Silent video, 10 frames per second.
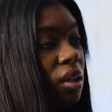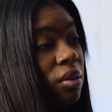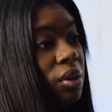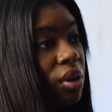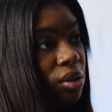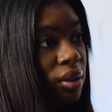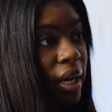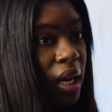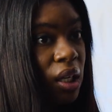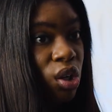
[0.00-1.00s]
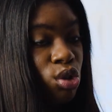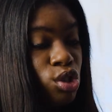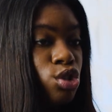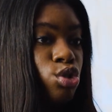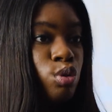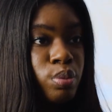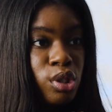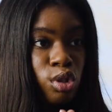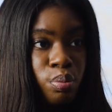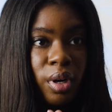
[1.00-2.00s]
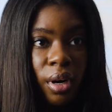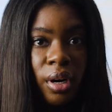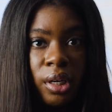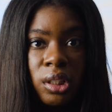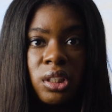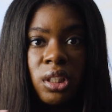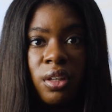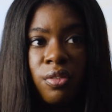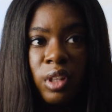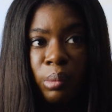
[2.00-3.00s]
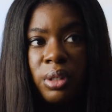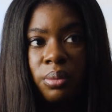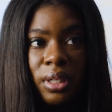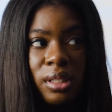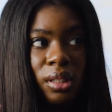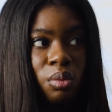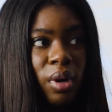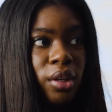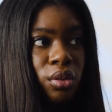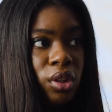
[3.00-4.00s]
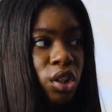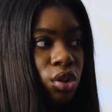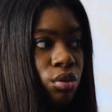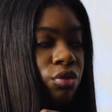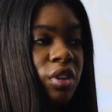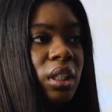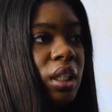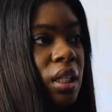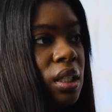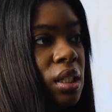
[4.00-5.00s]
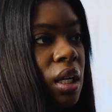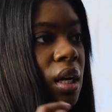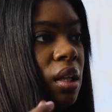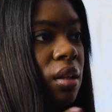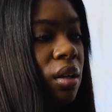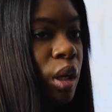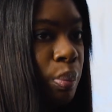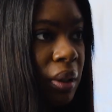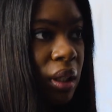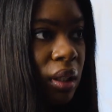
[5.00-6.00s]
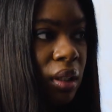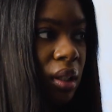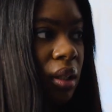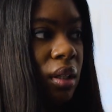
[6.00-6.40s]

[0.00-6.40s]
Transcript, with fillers: Give it all you got, go super, super hard. Give them a reason why you think you fit in the company.